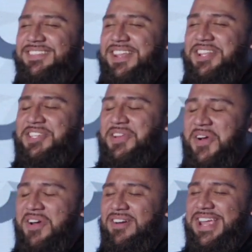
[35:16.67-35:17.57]
that it's in
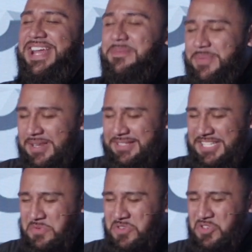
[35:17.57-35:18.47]
our
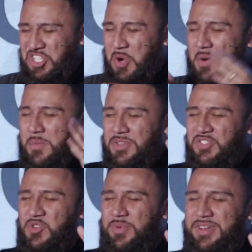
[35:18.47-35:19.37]
inability where you show up with
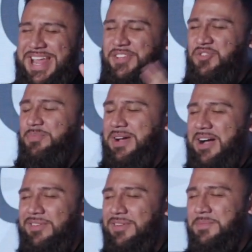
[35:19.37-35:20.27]
supernatural
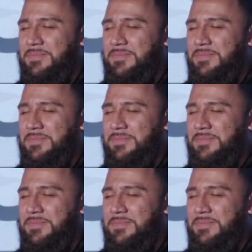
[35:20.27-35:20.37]
power.